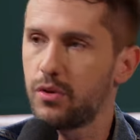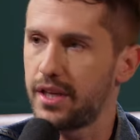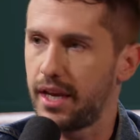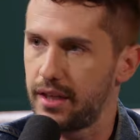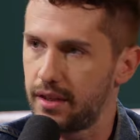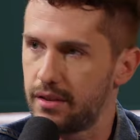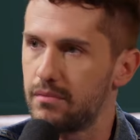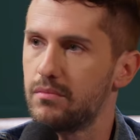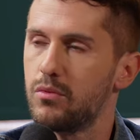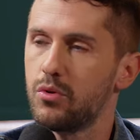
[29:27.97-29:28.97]
created,
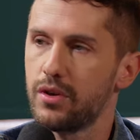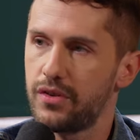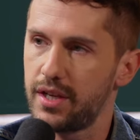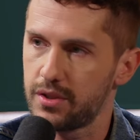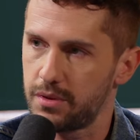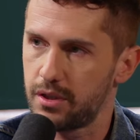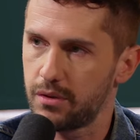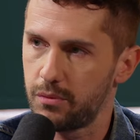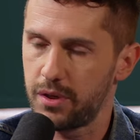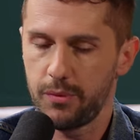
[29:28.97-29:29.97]
the more things we,
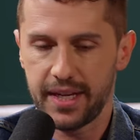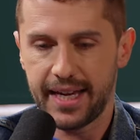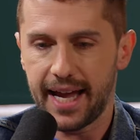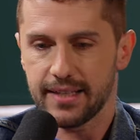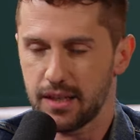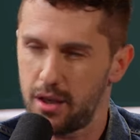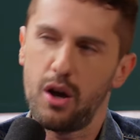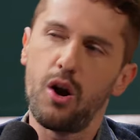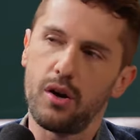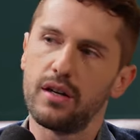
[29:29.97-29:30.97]
we, we got to the
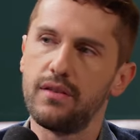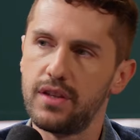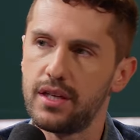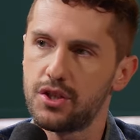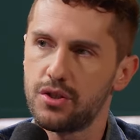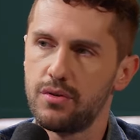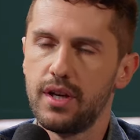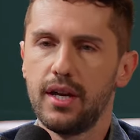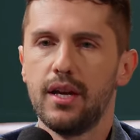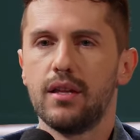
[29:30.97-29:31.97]
heart of the issue,
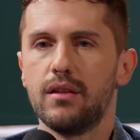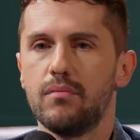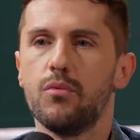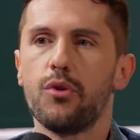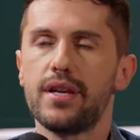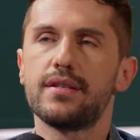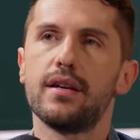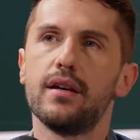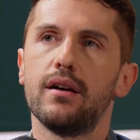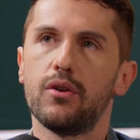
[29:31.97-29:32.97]
the more he
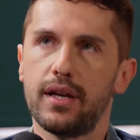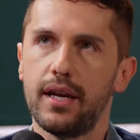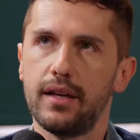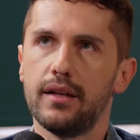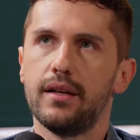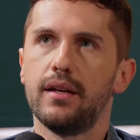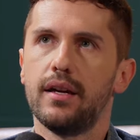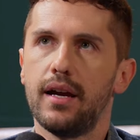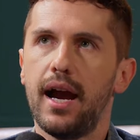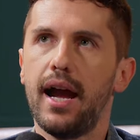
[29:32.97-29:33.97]
said, okay,
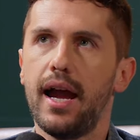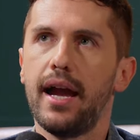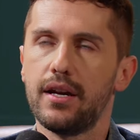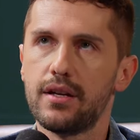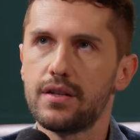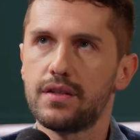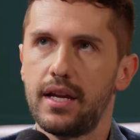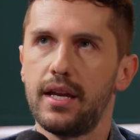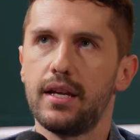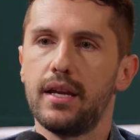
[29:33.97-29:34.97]
I, I
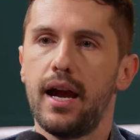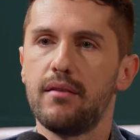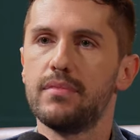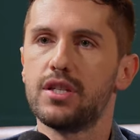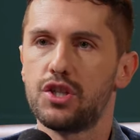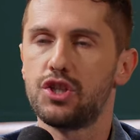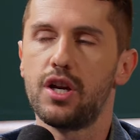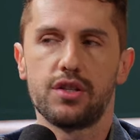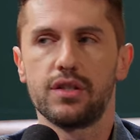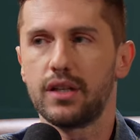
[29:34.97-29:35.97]
understand I
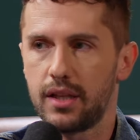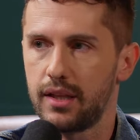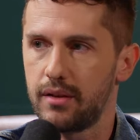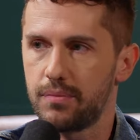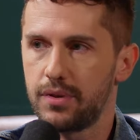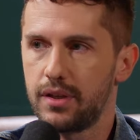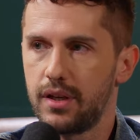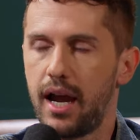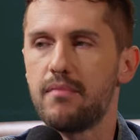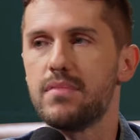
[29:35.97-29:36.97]
misjudged a clip.
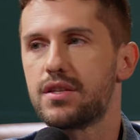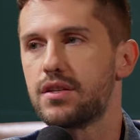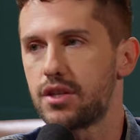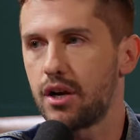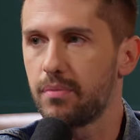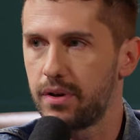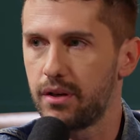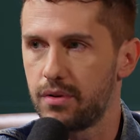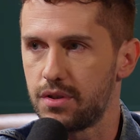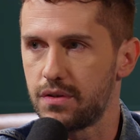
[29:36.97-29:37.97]
I
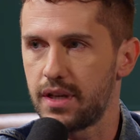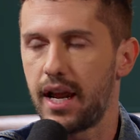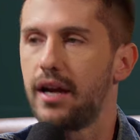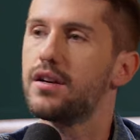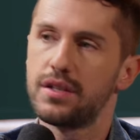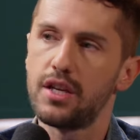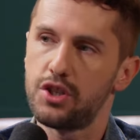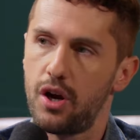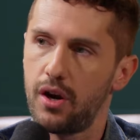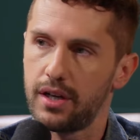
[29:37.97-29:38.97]
misinterpreted what you said. I understand
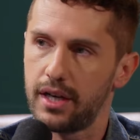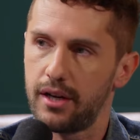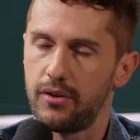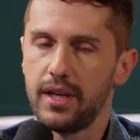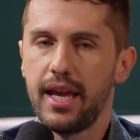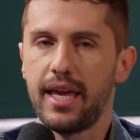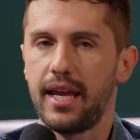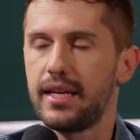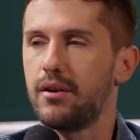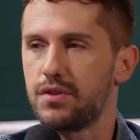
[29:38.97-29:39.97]
your heart now, and
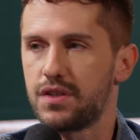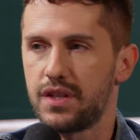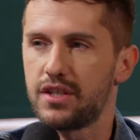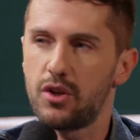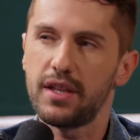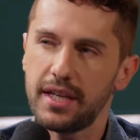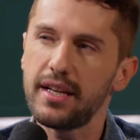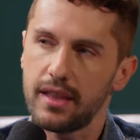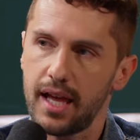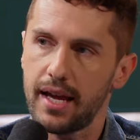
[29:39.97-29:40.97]
I get what you're saying. So I think
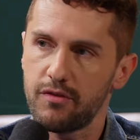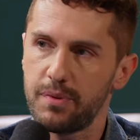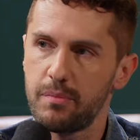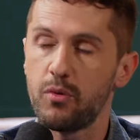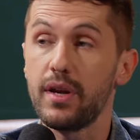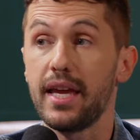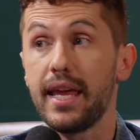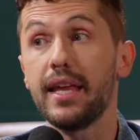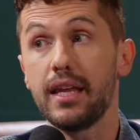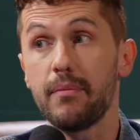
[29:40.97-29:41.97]
a lot of people, and,
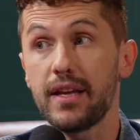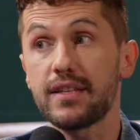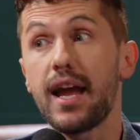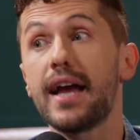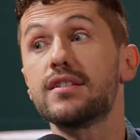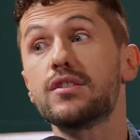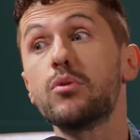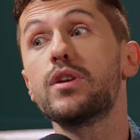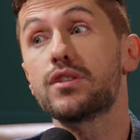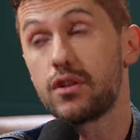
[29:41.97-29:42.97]
and, and you might say, I
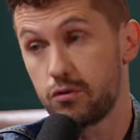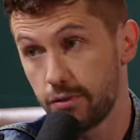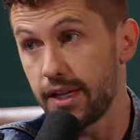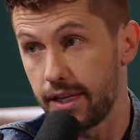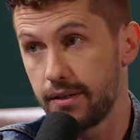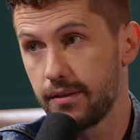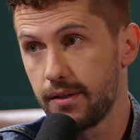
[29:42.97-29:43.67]
still disagree,